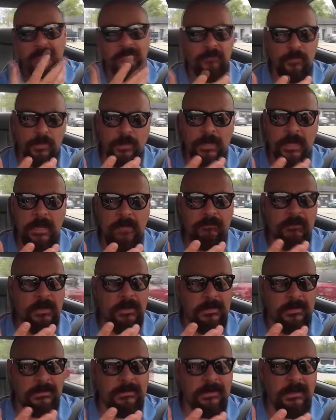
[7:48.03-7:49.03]
48,
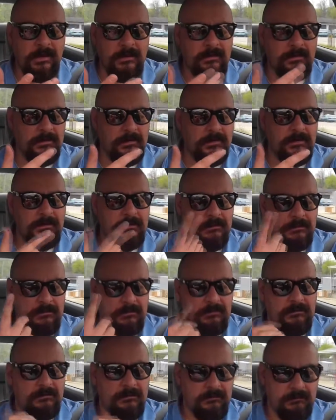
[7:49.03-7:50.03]
right? Yeah
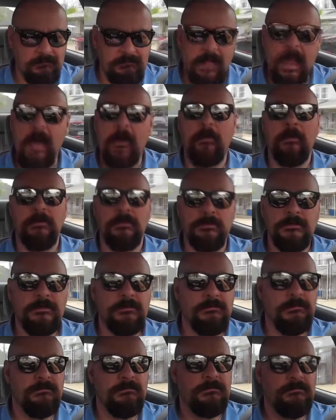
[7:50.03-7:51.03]
hours
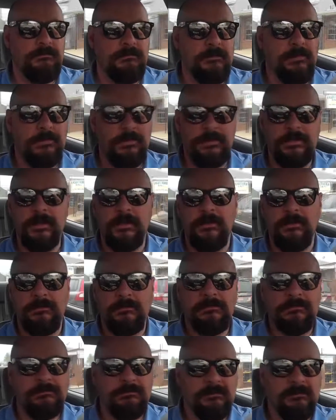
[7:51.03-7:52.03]
or so,
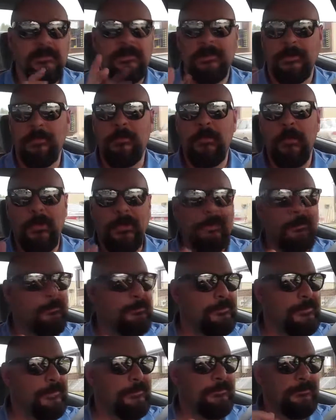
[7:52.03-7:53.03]
a little more.
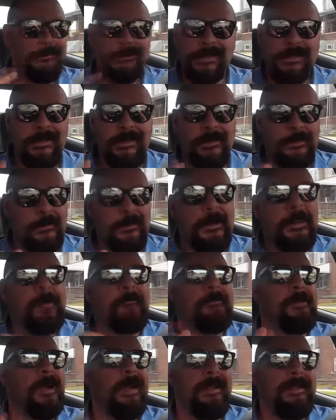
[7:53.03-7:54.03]

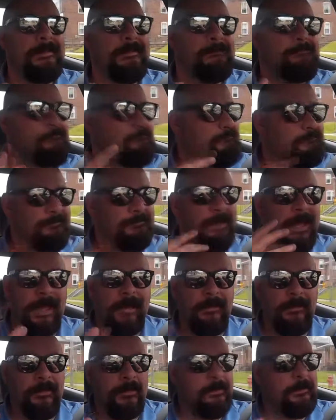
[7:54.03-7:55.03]
Whatever, I, I
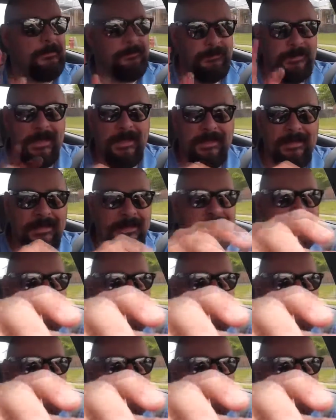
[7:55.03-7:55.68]
don't know. I'll